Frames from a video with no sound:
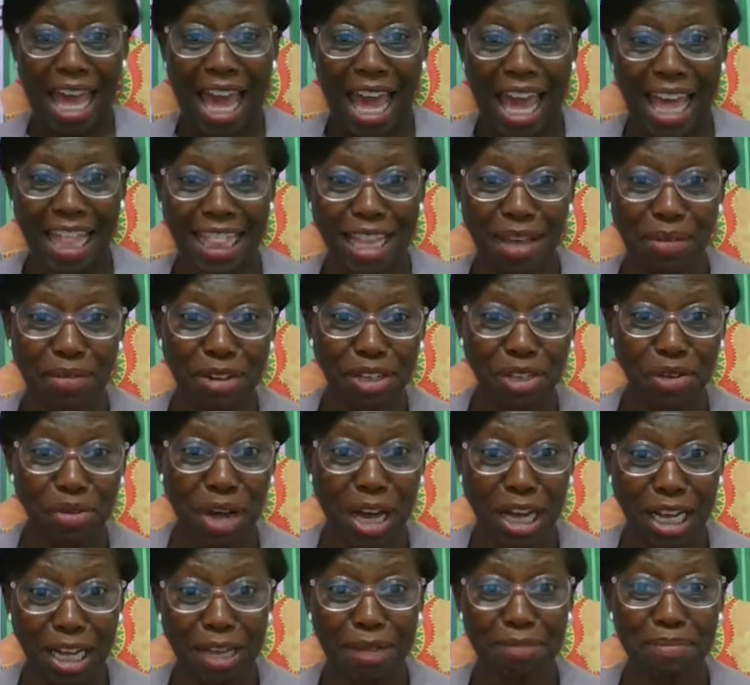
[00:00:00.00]
And then we'll do
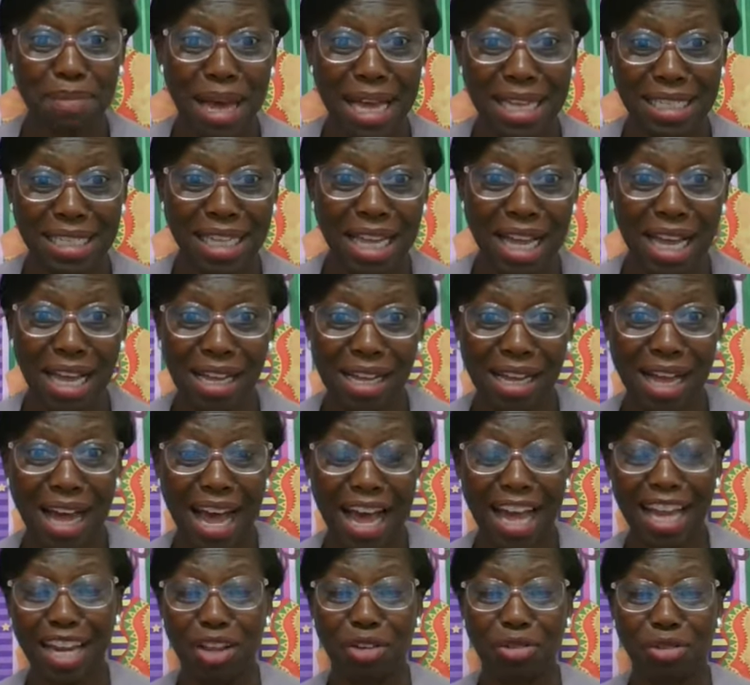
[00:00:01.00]
a goodbye song,
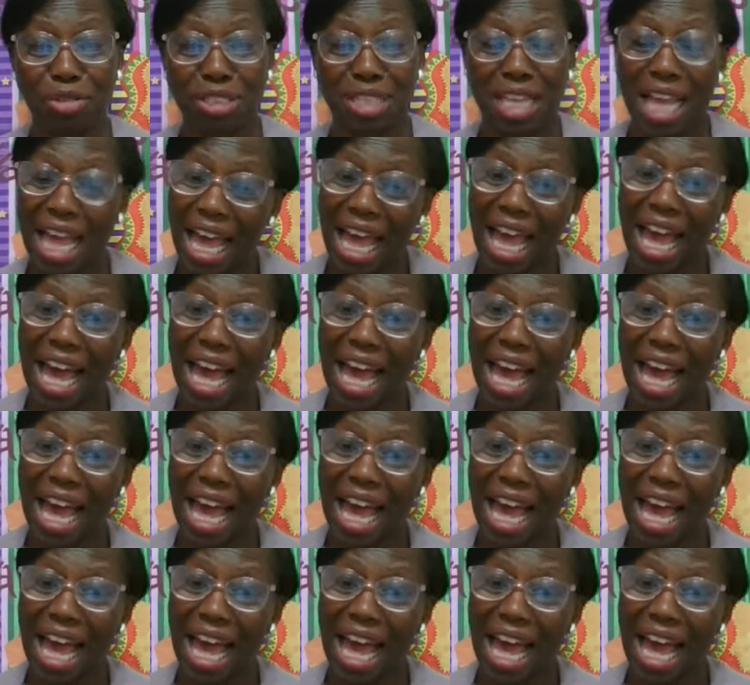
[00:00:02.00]
adios.